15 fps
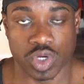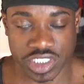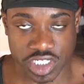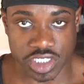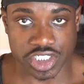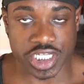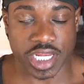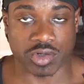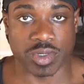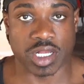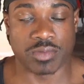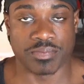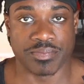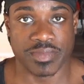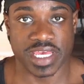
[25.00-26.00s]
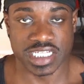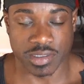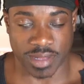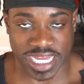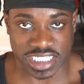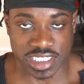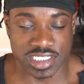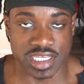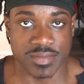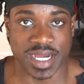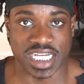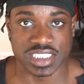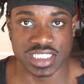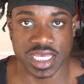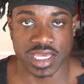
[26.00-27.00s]
What's good, Shadow Realm? It's a Black Gen
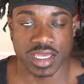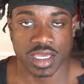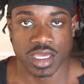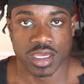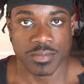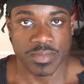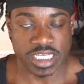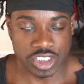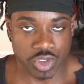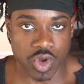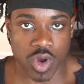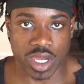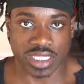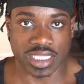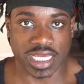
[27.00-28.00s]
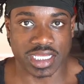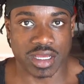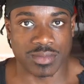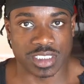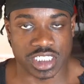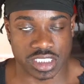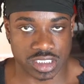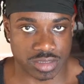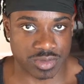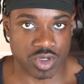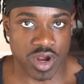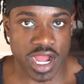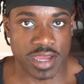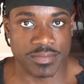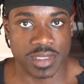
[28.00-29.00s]
Z Mindset. Make sure you go ahead and like, comment, share,
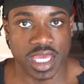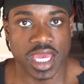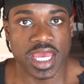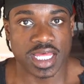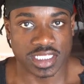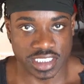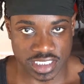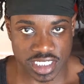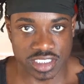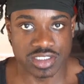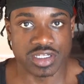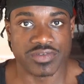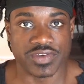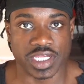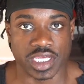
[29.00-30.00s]
subscribe. Let's get into